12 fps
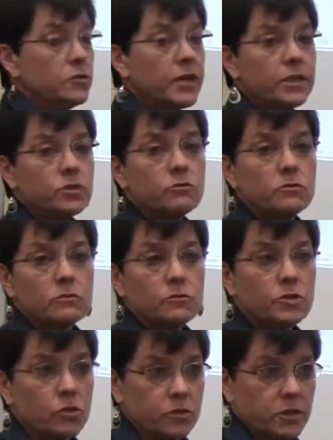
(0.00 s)
case
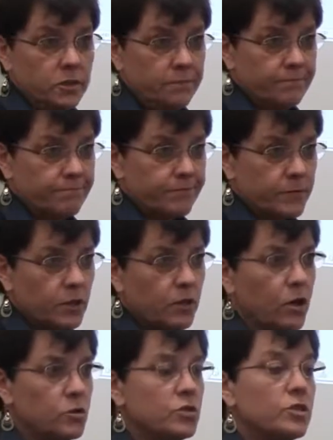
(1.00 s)
resulted.
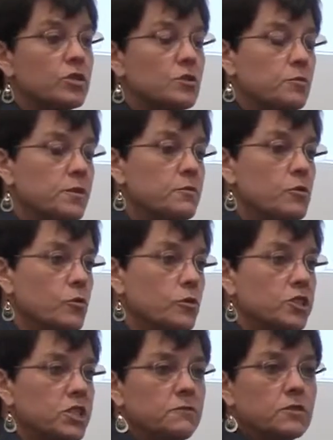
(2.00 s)
Goes to the Supreme Court.
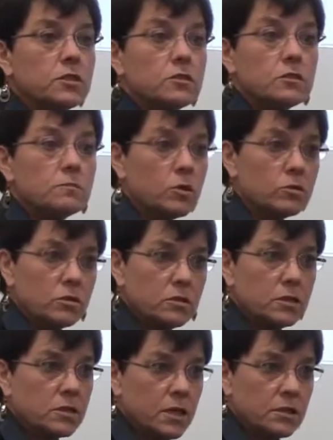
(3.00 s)
Chief Justice Marshall
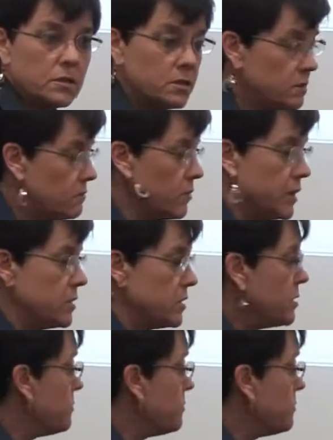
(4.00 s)
writes the